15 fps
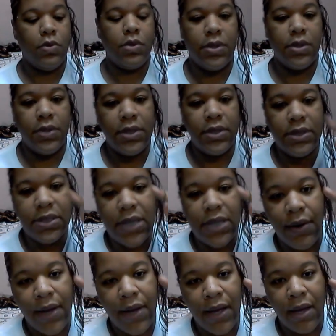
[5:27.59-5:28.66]
So this is
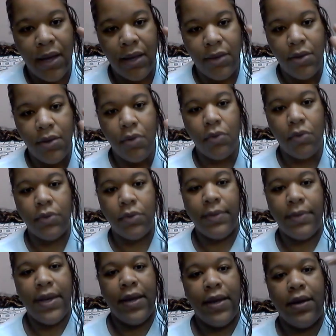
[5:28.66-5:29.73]
how I hold
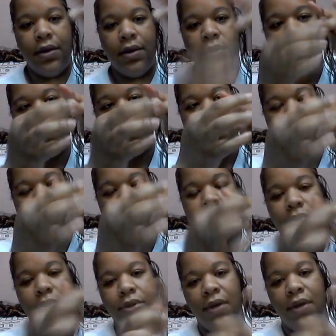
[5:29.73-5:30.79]
my hair.
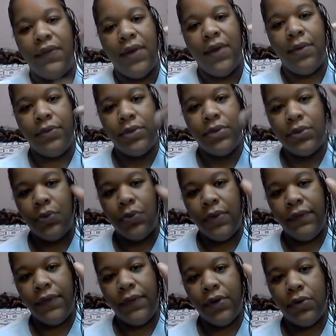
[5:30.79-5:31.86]
So I've got just
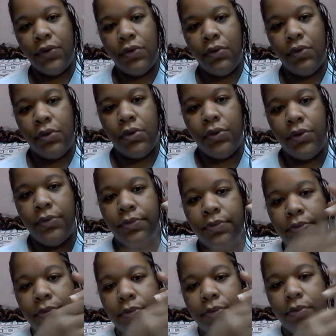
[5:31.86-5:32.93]
one finger through the loop
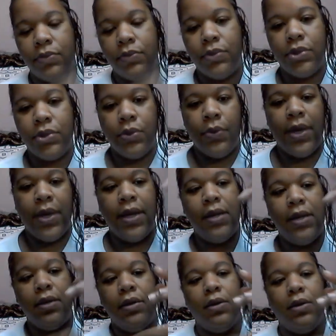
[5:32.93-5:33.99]
to wet
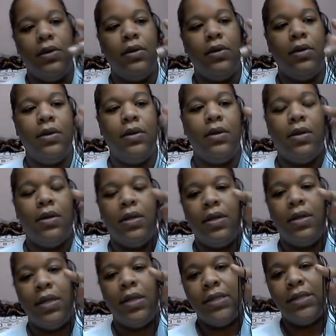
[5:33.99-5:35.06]
it.
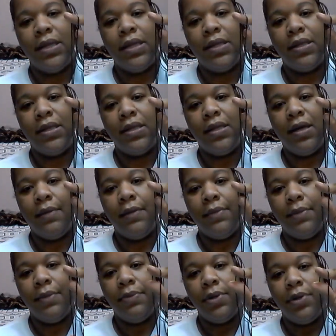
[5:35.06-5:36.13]
And then I take the thumb
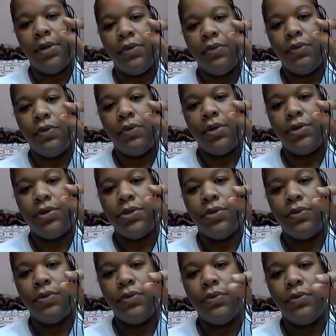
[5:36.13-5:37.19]
and put it through there
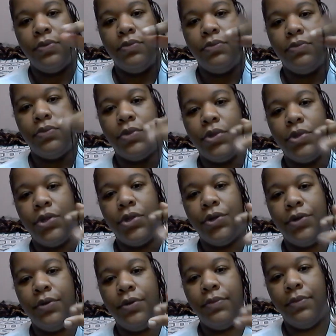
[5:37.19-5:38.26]
too. Turn
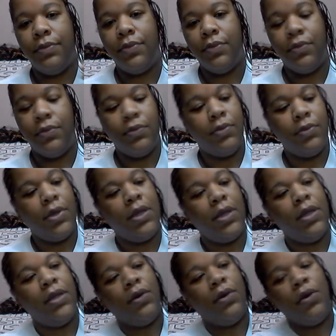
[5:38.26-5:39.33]
them. And
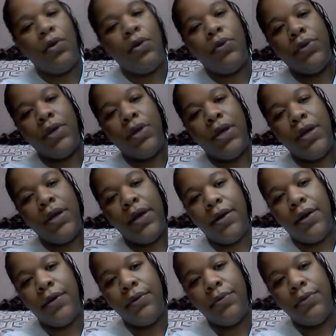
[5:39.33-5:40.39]
then hold the
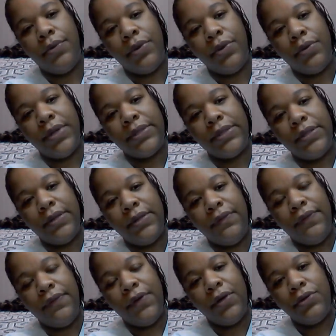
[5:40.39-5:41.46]
hair with the rest of the
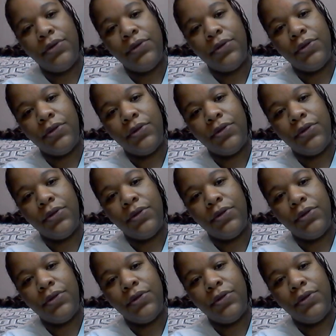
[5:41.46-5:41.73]
fingers.